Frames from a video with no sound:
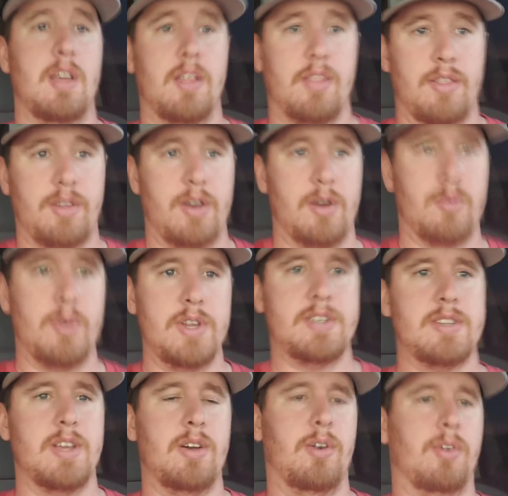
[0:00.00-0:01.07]
they're
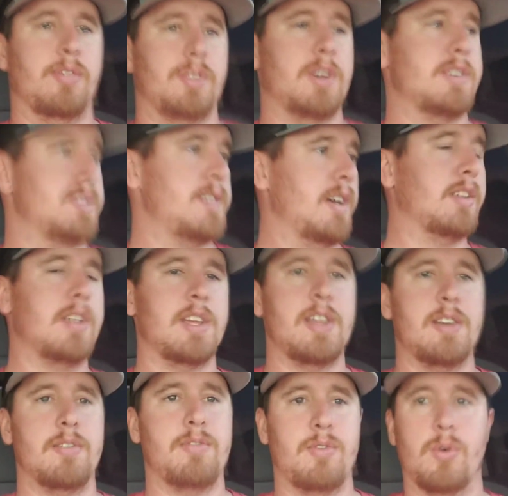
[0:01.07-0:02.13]
retail. They're selling
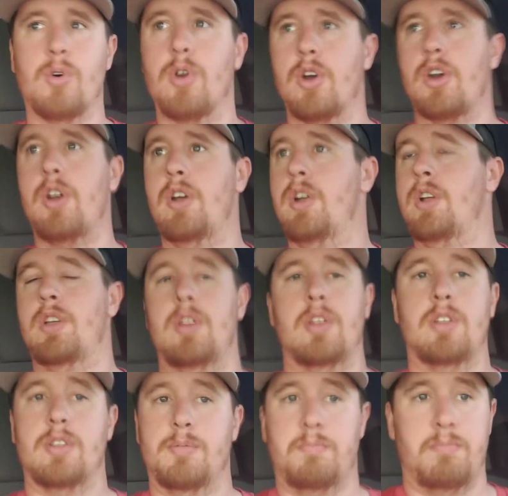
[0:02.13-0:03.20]
it for
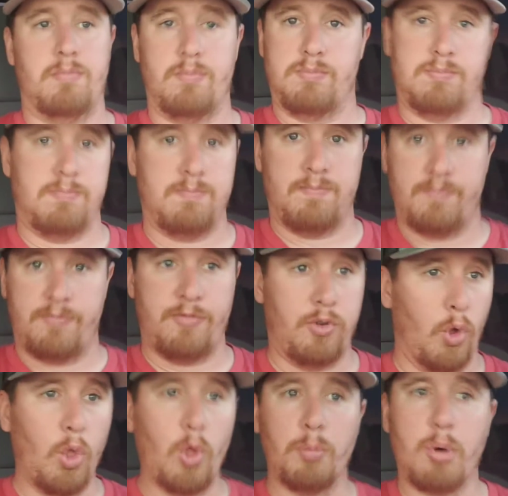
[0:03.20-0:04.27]

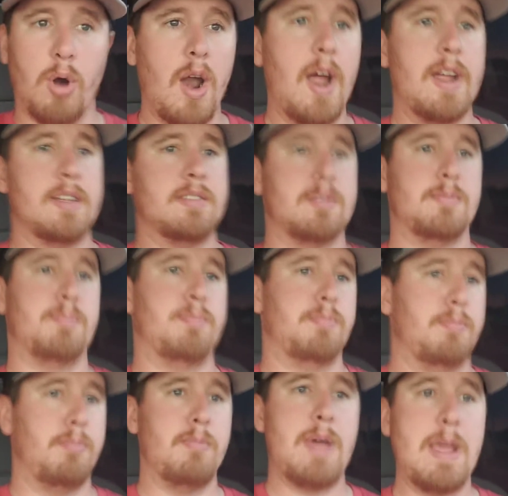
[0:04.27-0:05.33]
full price,
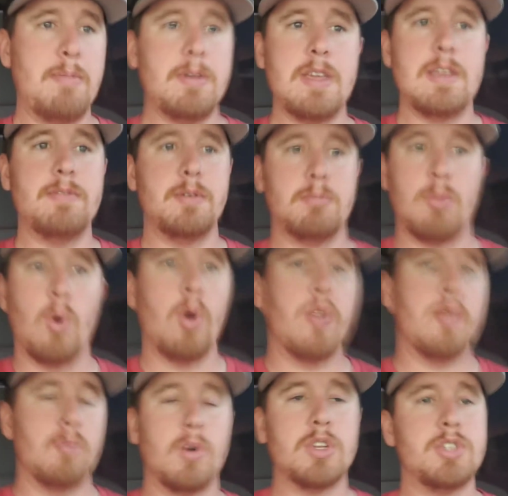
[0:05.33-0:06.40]
maybe even more
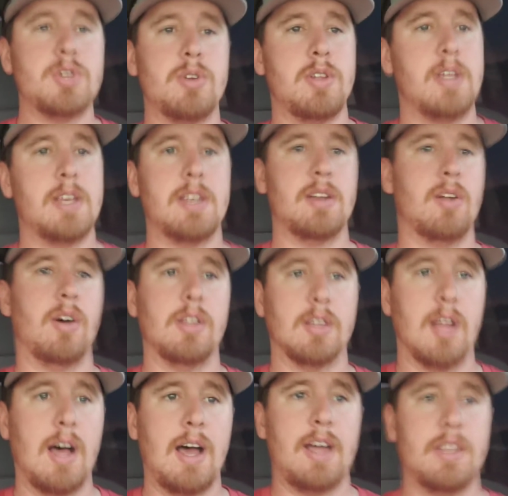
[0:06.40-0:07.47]
than what you can get it
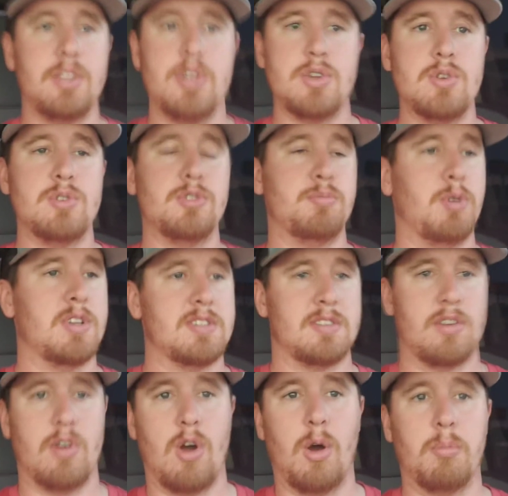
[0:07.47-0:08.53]
online used, plus
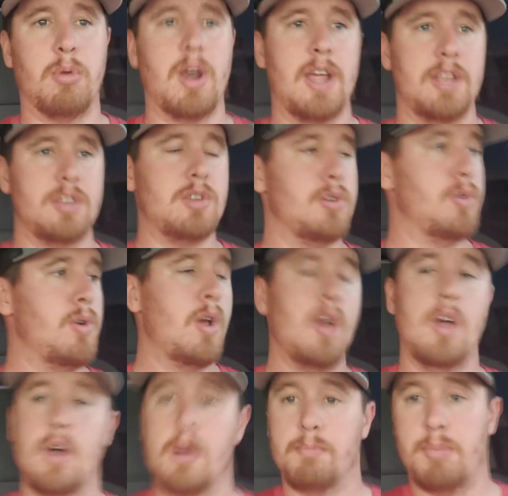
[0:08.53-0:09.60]
they're all brand new.
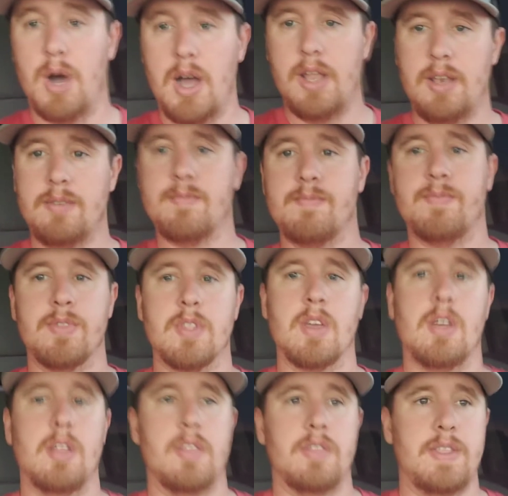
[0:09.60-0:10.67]
But
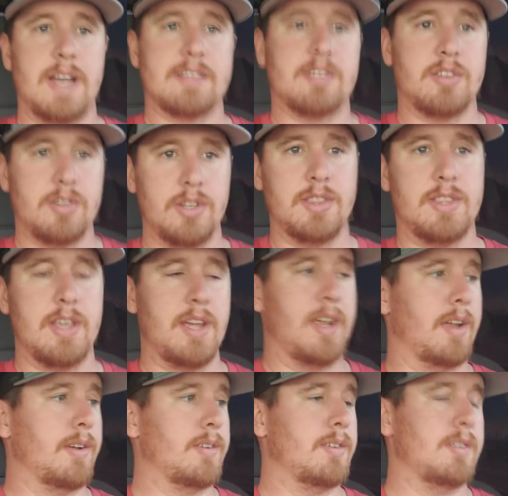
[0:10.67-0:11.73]
that's a good
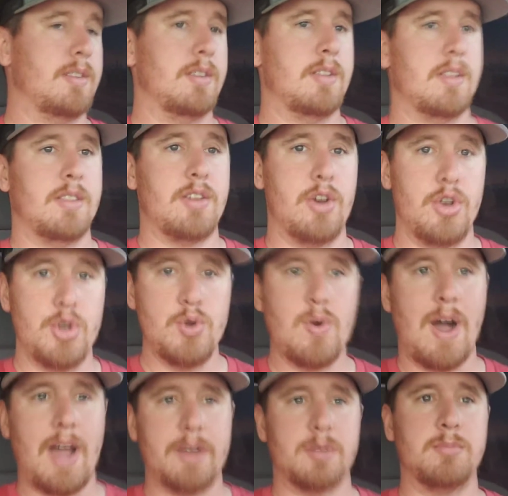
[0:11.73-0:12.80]
thing. They're new
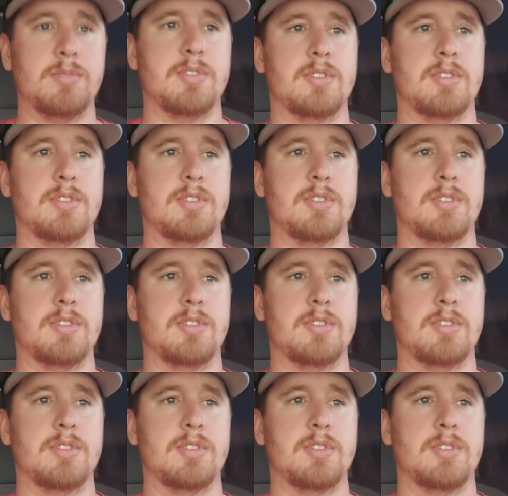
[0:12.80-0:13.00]
items,